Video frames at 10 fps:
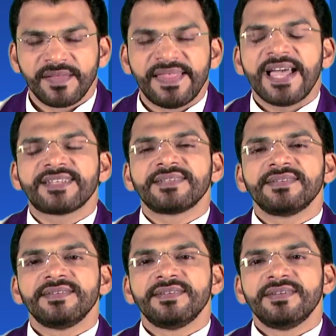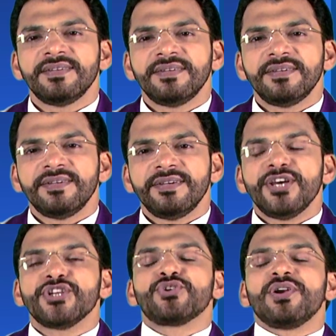that
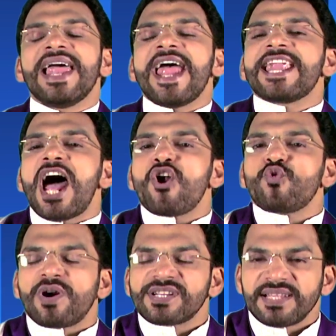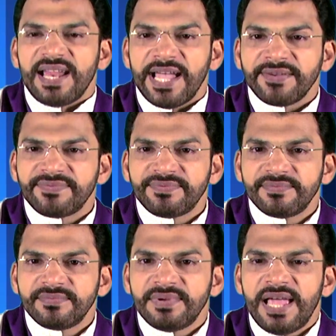to lay down one's life
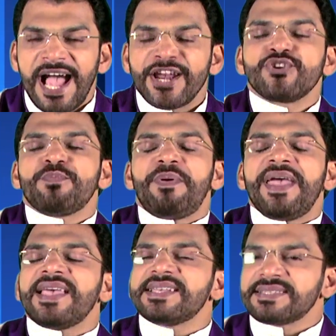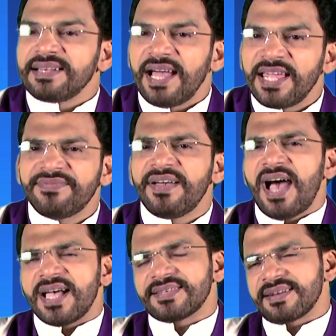and to pay his life
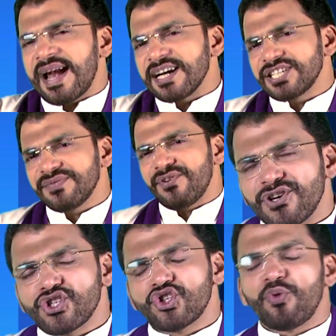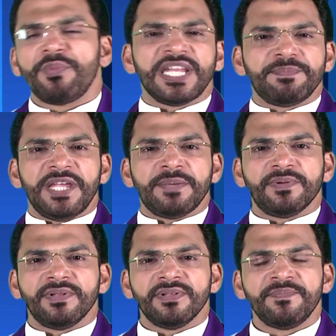as a ransom for so many
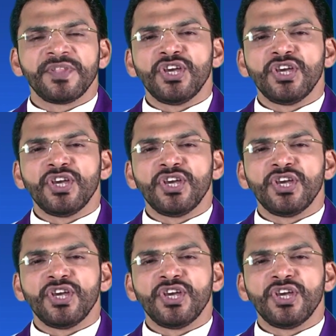people,